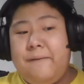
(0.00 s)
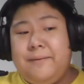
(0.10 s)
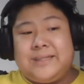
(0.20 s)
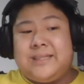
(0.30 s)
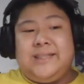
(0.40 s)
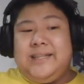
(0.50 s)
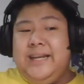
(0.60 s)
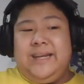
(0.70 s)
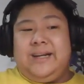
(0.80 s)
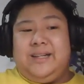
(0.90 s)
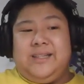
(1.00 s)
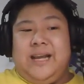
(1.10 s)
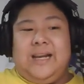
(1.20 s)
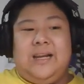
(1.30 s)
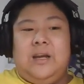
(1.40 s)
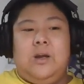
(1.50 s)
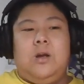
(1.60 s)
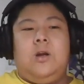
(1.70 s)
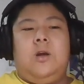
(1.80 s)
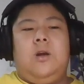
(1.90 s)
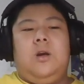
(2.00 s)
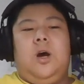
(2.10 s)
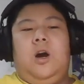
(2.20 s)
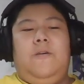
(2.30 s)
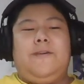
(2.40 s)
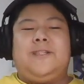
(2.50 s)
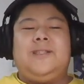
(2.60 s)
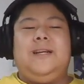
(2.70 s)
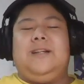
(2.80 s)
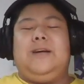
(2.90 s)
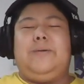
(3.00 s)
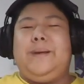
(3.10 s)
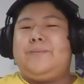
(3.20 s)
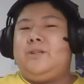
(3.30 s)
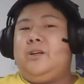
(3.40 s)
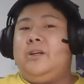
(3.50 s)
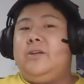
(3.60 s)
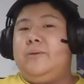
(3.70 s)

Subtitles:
was Steel, then oh, if it was Steel, that would be absurd.